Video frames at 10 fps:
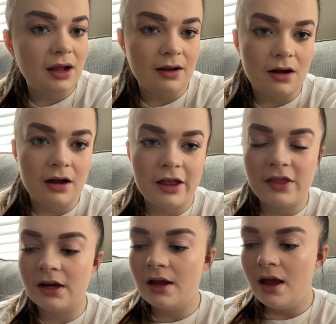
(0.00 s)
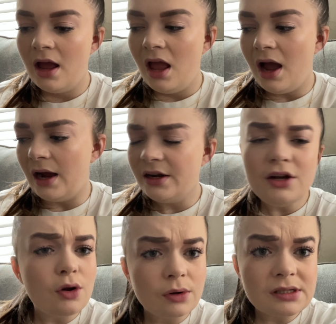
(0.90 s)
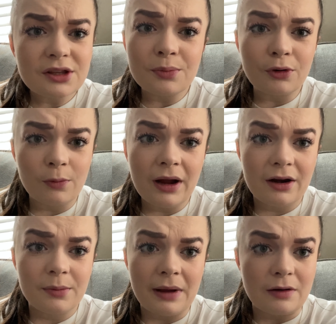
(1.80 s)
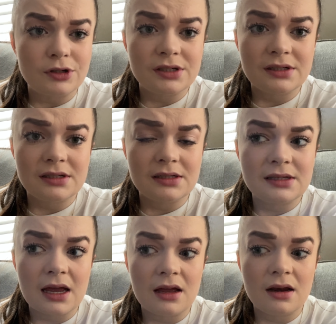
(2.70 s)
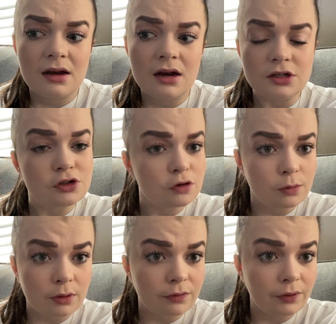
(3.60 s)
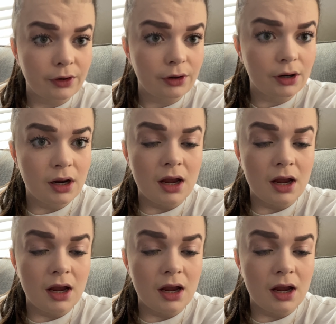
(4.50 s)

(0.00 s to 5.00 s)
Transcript: I got. And then I didn't notice that the probiotic pouches said not suitable for